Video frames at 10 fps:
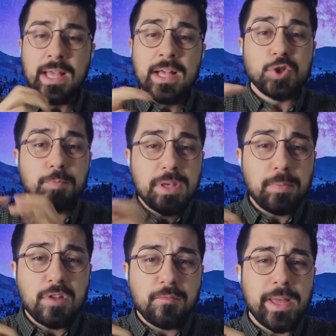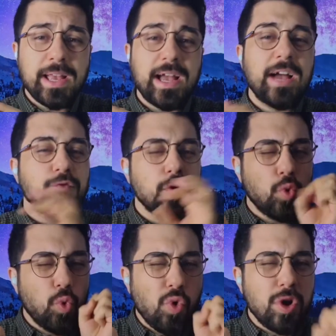So people of Mecca have done
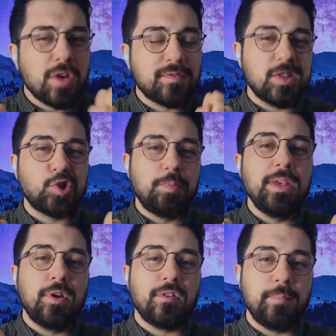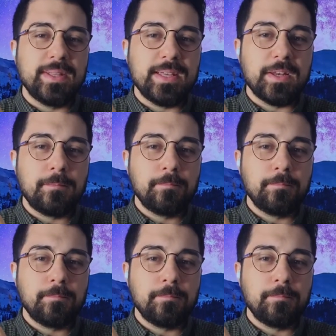all of this to people of Medina.